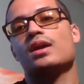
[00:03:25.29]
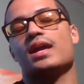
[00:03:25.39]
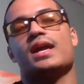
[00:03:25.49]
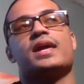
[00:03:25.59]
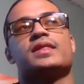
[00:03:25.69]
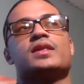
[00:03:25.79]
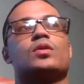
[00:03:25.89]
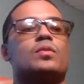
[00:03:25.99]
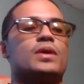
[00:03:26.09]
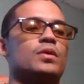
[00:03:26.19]
and
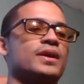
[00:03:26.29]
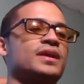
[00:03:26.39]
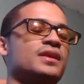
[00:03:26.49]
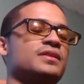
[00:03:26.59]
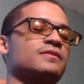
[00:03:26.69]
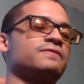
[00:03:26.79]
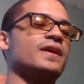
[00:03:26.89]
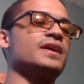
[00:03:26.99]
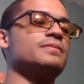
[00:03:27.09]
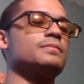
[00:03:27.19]
it'll it'll get the
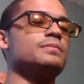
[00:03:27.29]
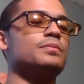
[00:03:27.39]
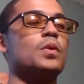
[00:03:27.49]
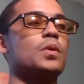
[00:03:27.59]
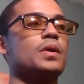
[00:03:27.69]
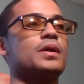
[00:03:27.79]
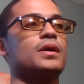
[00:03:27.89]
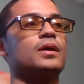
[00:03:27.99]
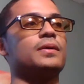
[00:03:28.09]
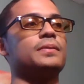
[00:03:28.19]
fight more
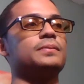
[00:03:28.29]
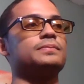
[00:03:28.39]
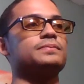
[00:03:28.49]
um,